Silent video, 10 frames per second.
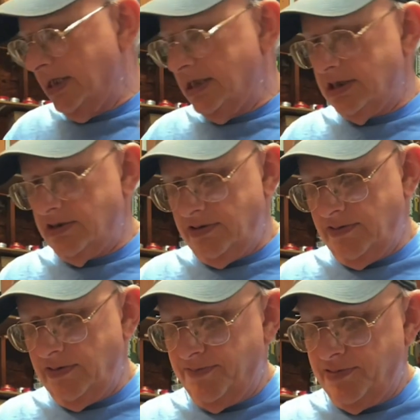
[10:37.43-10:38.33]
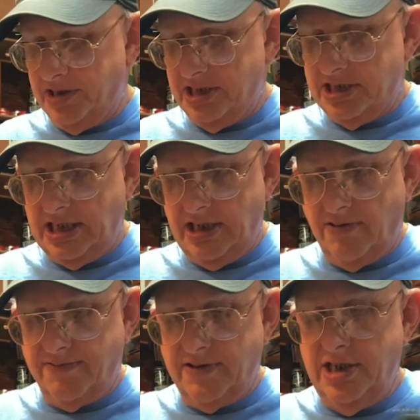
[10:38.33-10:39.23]
So we put this thing
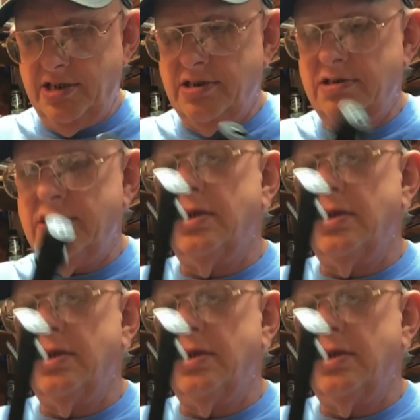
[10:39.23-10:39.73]
over here.